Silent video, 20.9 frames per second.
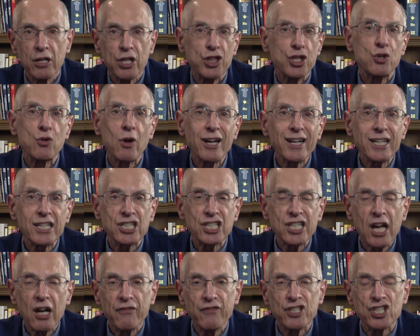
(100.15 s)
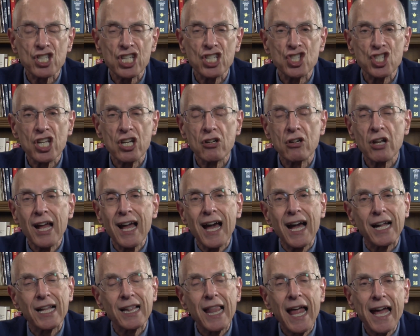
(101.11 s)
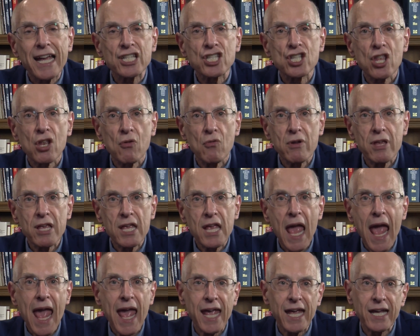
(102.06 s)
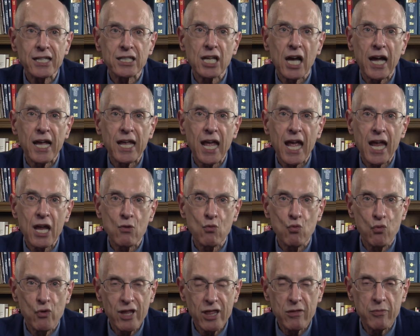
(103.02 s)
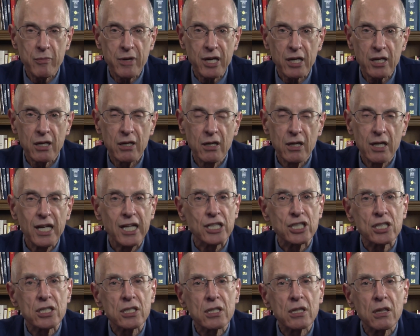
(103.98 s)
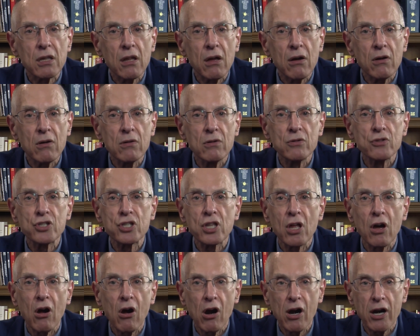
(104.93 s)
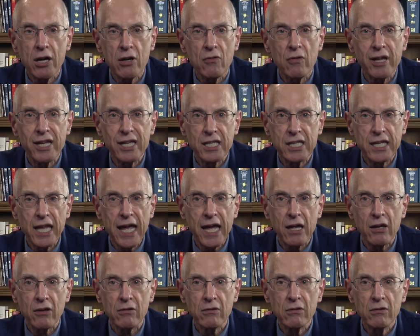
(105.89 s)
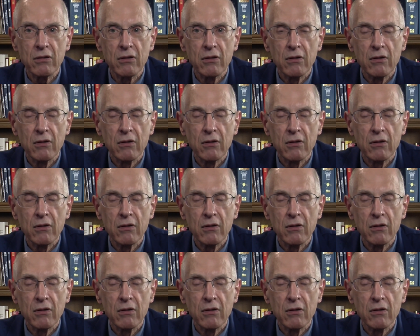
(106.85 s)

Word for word: The drug itself is considered a class three antiarrhythmic. It slows the heart rate down.